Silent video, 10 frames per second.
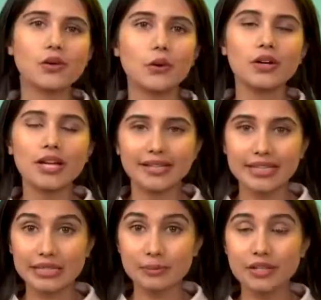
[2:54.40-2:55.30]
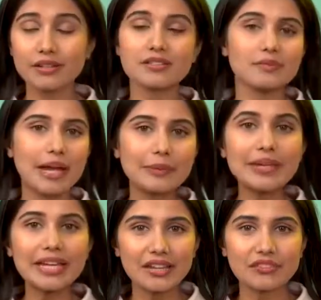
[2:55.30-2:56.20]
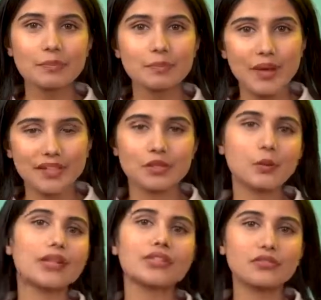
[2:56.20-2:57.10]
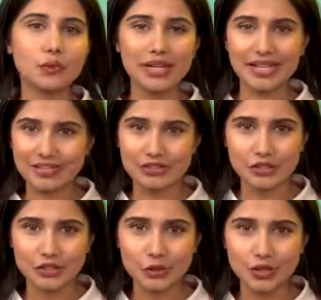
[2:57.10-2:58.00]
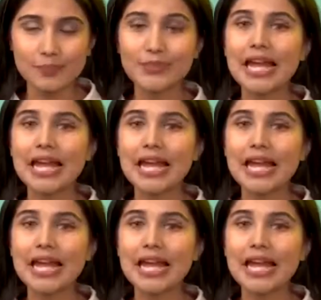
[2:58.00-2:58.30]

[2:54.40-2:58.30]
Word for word: so the experience might be even better when the phone hits the store.